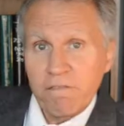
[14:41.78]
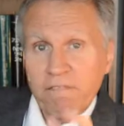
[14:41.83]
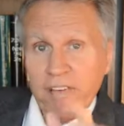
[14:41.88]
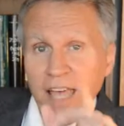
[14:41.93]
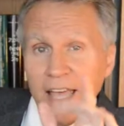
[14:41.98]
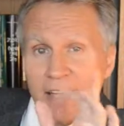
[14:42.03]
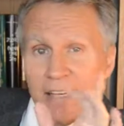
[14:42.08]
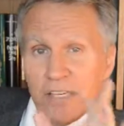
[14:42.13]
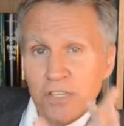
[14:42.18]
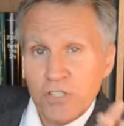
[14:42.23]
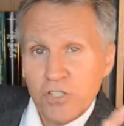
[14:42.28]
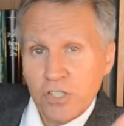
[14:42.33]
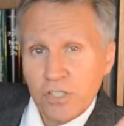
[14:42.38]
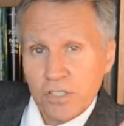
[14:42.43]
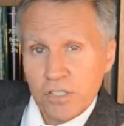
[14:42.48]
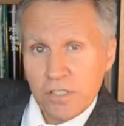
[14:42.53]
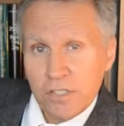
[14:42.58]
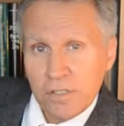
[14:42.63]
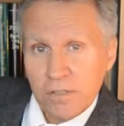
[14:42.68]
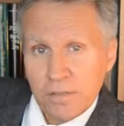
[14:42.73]

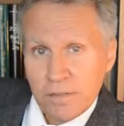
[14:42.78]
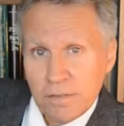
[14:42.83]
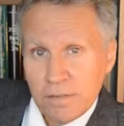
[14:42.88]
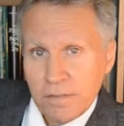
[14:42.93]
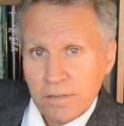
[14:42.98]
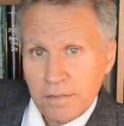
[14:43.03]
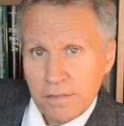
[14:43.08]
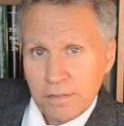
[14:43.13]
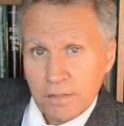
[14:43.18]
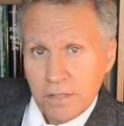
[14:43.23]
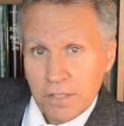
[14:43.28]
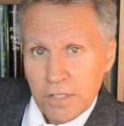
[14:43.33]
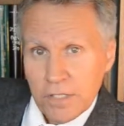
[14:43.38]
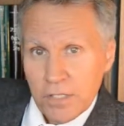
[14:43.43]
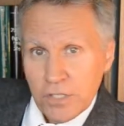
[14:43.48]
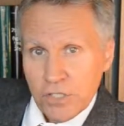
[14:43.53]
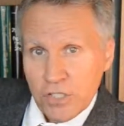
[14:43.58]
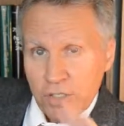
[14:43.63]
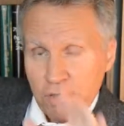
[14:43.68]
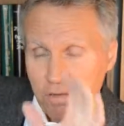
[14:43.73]
vanishes.
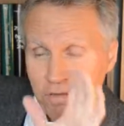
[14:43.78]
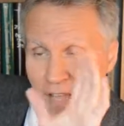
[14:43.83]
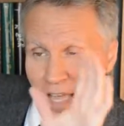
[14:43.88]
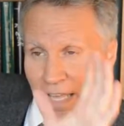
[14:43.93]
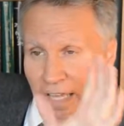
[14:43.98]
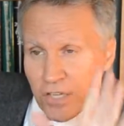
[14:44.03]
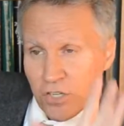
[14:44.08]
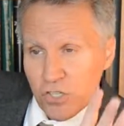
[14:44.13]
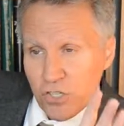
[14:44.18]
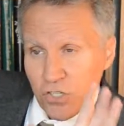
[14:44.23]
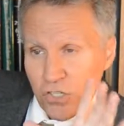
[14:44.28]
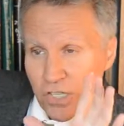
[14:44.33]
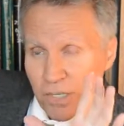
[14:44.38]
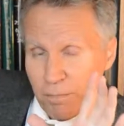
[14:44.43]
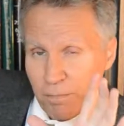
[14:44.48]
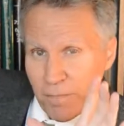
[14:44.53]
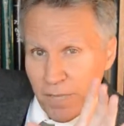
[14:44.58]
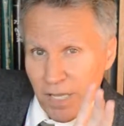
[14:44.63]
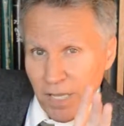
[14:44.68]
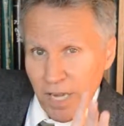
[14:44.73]
She vanishes
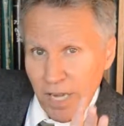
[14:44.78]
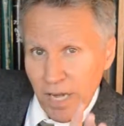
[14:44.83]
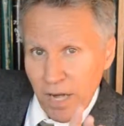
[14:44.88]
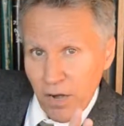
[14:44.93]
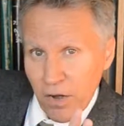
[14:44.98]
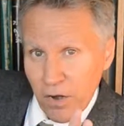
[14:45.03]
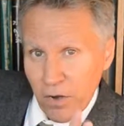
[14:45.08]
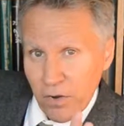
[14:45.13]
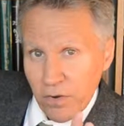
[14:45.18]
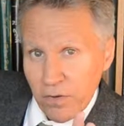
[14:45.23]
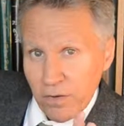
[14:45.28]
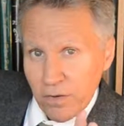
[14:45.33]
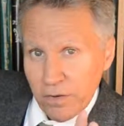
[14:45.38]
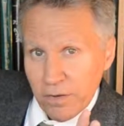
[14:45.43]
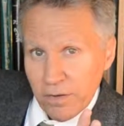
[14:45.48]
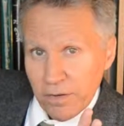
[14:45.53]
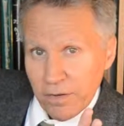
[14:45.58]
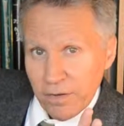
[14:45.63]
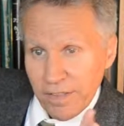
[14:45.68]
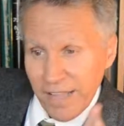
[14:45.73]
in midair.
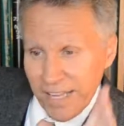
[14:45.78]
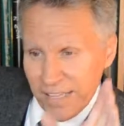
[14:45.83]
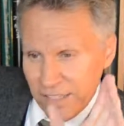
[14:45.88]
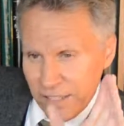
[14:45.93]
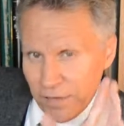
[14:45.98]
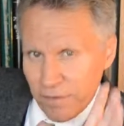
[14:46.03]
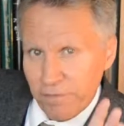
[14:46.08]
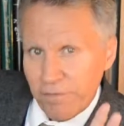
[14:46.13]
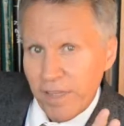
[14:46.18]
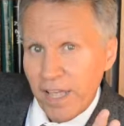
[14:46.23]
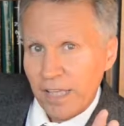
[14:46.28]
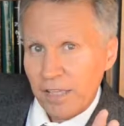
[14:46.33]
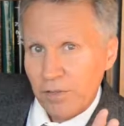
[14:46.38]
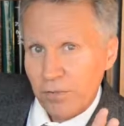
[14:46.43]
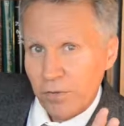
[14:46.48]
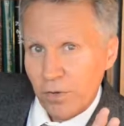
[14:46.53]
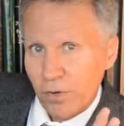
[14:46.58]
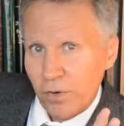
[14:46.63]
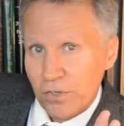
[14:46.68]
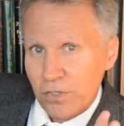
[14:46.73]
That's the effect,
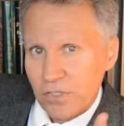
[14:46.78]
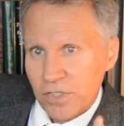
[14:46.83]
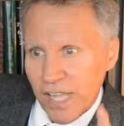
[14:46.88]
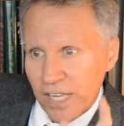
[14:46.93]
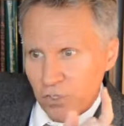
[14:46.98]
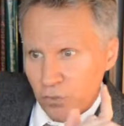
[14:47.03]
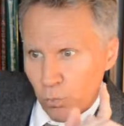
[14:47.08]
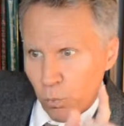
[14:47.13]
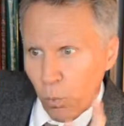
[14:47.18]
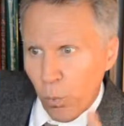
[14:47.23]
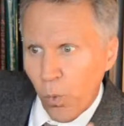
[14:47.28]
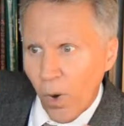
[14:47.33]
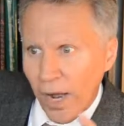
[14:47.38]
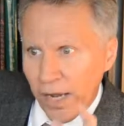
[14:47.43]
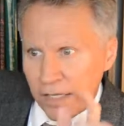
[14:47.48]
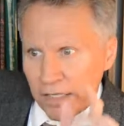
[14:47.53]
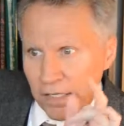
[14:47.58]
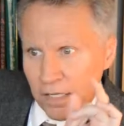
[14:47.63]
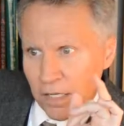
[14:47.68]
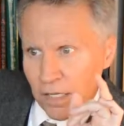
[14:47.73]
folks. That's
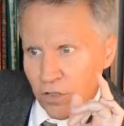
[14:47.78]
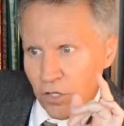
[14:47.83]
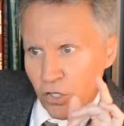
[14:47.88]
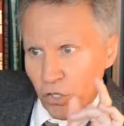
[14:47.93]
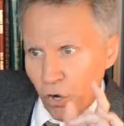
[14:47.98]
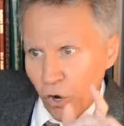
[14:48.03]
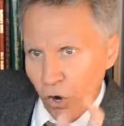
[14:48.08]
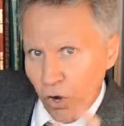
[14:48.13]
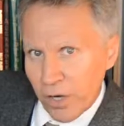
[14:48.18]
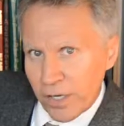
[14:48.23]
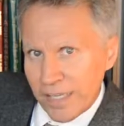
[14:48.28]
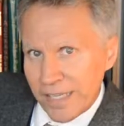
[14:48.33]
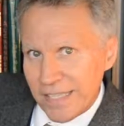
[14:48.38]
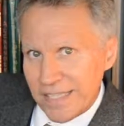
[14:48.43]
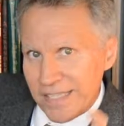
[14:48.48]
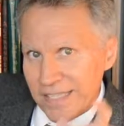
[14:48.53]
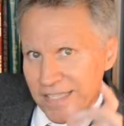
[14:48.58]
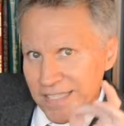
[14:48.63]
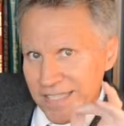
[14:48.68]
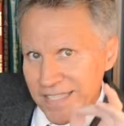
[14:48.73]
what the
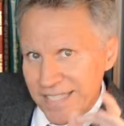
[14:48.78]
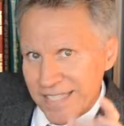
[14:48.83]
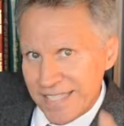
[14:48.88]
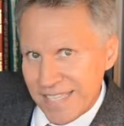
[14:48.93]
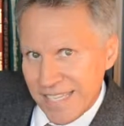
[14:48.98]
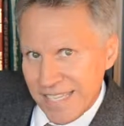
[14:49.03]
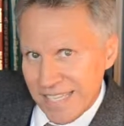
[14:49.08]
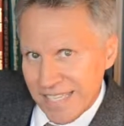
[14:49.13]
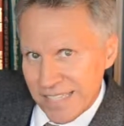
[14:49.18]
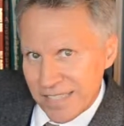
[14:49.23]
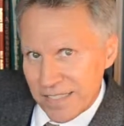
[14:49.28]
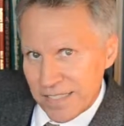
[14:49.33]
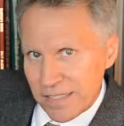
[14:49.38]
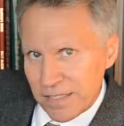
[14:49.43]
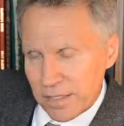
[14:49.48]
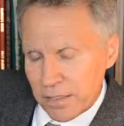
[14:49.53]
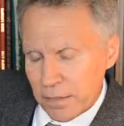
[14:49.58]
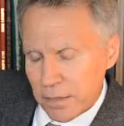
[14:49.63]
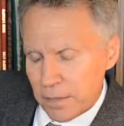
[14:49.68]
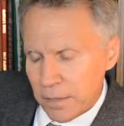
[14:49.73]
audience
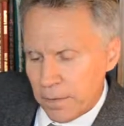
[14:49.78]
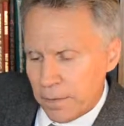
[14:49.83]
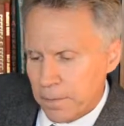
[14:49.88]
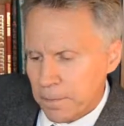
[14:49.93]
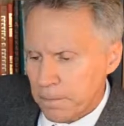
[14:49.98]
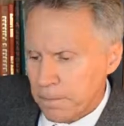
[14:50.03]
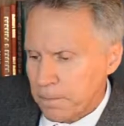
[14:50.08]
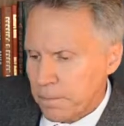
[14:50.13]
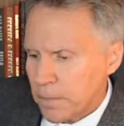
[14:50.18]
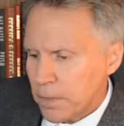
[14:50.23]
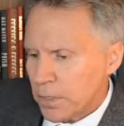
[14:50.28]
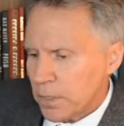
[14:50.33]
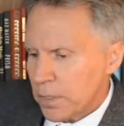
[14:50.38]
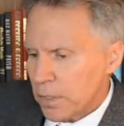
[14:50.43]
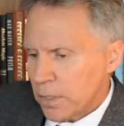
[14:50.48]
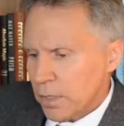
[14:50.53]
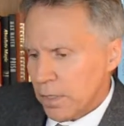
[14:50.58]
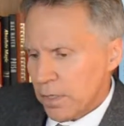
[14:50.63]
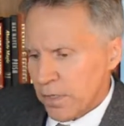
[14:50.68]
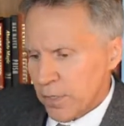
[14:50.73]
sees.
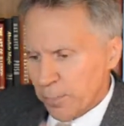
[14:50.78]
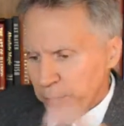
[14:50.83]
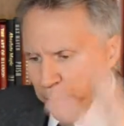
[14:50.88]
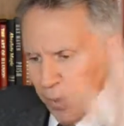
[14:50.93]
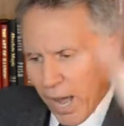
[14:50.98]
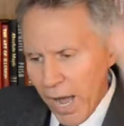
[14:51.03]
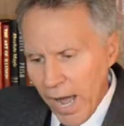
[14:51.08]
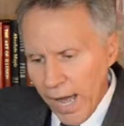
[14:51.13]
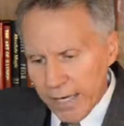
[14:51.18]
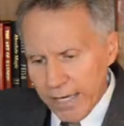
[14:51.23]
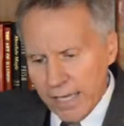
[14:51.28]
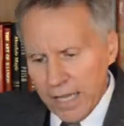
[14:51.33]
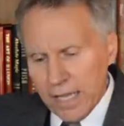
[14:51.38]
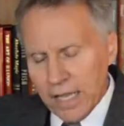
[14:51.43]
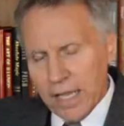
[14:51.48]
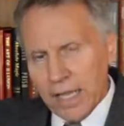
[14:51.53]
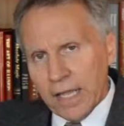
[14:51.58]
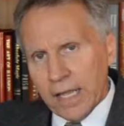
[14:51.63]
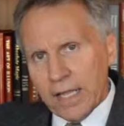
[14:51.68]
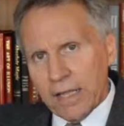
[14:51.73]
The
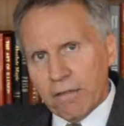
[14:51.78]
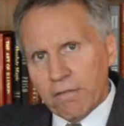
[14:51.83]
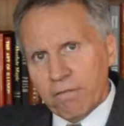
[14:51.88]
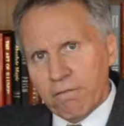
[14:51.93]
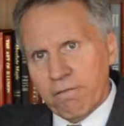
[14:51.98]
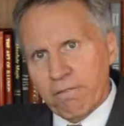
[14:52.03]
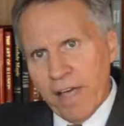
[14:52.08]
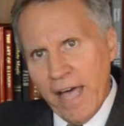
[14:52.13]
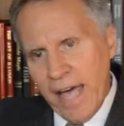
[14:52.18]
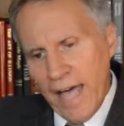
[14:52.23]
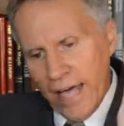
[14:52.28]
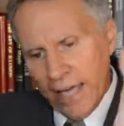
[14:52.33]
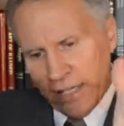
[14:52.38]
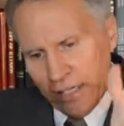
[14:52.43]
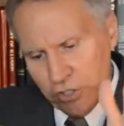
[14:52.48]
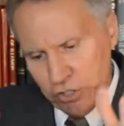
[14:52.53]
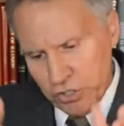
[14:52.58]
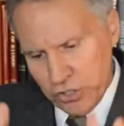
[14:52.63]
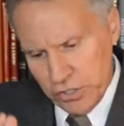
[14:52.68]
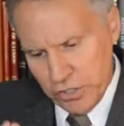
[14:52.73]
body
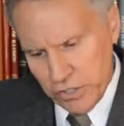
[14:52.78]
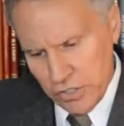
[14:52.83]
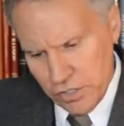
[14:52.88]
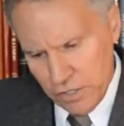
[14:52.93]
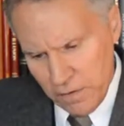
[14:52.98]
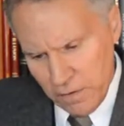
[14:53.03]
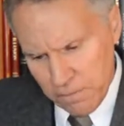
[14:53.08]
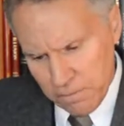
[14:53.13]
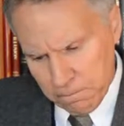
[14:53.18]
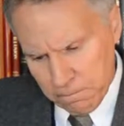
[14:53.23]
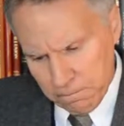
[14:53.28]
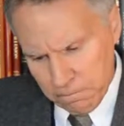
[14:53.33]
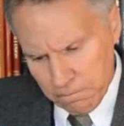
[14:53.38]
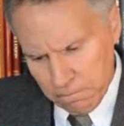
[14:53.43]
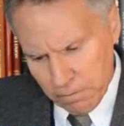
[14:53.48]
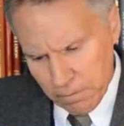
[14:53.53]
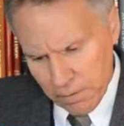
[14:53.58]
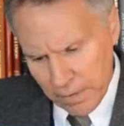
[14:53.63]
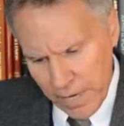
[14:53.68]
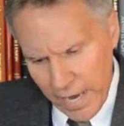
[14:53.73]
vanishes
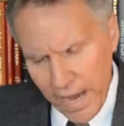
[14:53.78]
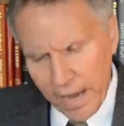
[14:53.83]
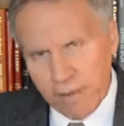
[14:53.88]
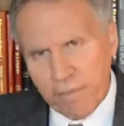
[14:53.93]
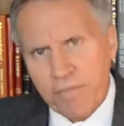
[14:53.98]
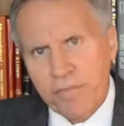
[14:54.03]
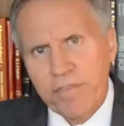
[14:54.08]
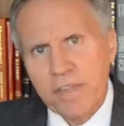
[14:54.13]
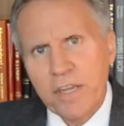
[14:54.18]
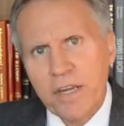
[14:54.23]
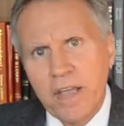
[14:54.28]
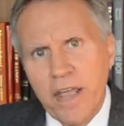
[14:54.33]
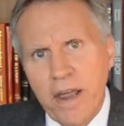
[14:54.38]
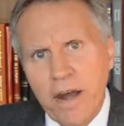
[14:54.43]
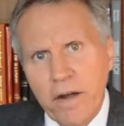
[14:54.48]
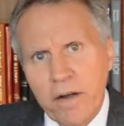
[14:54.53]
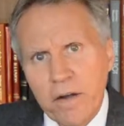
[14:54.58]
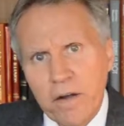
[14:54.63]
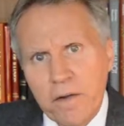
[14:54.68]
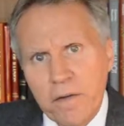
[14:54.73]
out of thin
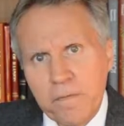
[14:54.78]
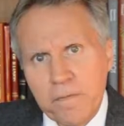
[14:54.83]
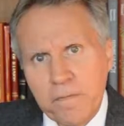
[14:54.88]
air.